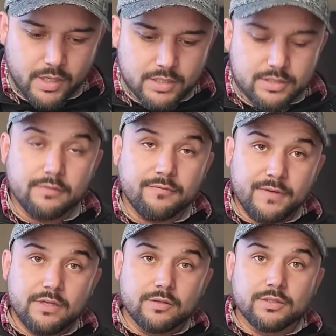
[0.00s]
to the
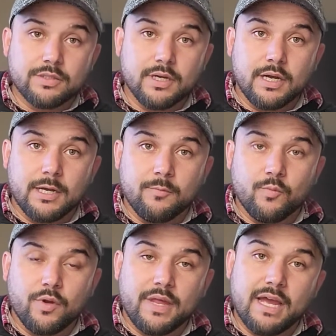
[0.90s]
field
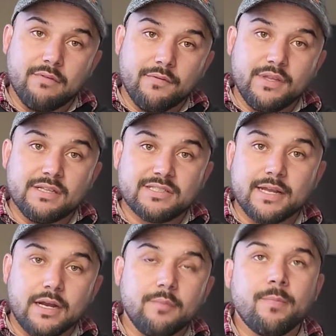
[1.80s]
where they have everything
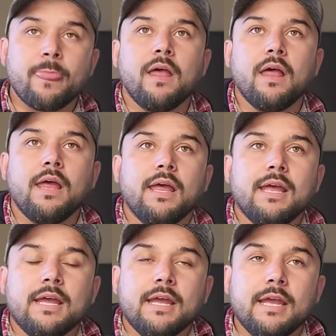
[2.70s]
set up.
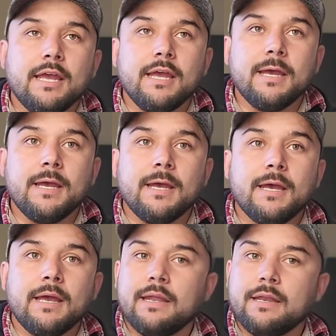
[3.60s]

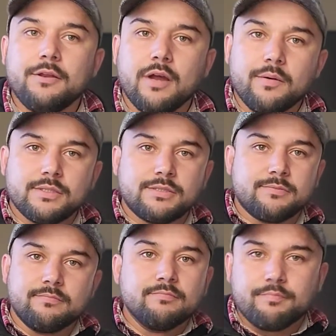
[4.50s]
And you know, I was
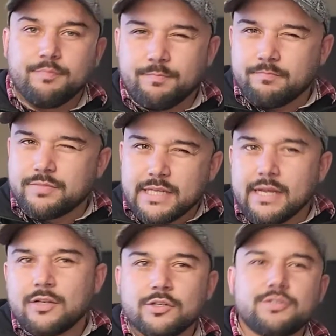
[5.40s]
staying
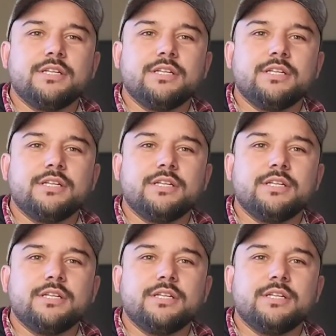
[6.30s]
close to